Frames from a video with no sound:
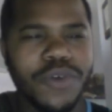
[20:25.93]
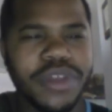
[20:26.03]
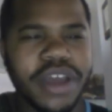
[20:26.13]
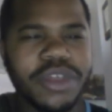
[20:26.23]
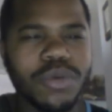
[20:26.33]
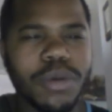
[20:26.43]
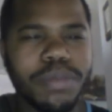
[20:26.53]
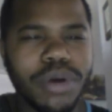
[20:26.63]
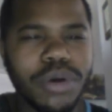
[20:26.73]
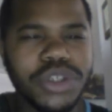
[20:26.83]
for that the
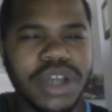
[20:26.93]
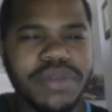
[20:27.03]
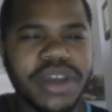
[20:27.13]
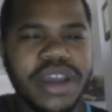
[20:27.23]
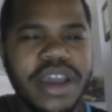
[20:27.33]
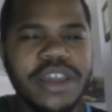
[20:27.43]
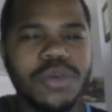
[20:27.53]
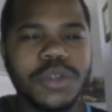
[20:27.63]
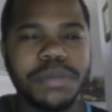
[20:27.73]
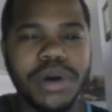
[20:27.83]
reproach of the
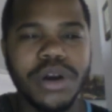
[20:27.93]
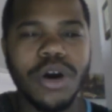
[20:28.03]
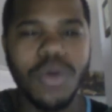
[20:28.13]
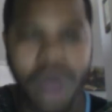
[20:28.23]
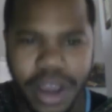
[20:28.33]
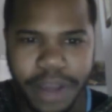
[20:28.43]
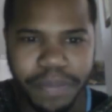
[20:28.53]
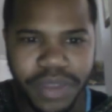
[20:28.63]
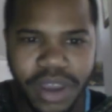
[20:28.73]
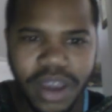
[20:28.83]
heathen was put
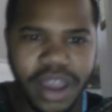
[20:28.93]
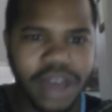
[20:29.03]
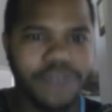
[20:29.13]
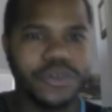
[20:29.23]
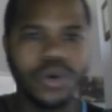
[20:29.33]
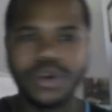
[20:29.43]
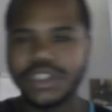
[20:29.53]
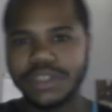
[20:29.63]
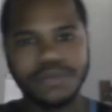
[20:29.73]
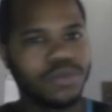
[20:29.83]
away. And of
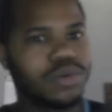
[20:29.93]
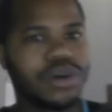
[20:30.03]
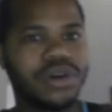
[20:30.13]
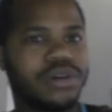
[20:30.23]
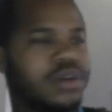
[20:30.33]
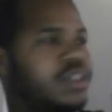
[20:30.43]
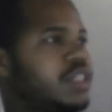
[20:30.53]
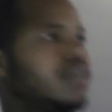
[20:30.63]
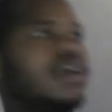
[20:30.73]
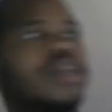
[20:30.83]
course, we're
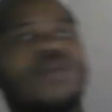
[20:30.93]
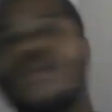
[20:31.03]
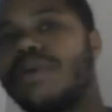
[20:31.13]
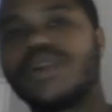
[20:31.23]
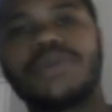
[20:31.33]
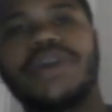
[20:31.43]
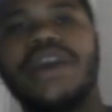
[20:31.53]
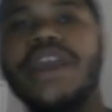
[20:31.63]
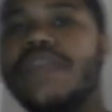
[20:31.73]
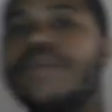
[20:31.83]
still under reproach of
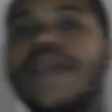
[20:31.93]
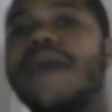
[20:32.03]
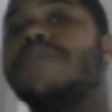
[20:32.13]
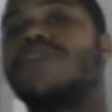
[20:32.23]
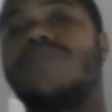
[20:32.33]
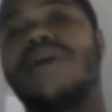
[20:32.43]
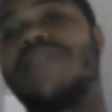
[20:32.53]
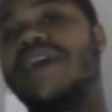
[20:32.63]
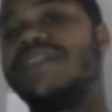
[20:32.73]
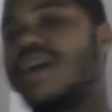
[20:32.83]
the heathen, but that was
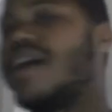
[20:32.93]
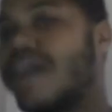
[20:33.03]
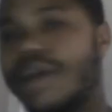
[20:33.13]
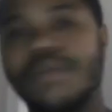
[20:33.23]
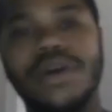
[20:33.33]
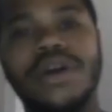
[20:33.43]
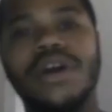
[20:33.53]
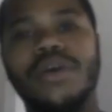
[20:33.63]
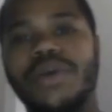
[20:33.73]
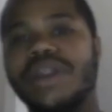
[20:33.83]
around that time
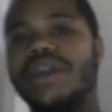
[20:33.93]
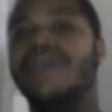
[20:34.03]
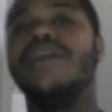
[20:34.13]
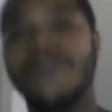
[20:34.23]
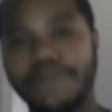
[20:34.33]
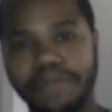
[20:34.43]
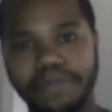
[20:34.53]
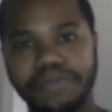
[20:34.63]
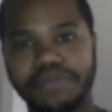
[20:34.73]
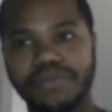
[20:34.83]
when
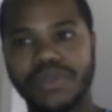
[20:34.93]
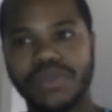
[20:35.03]
Edom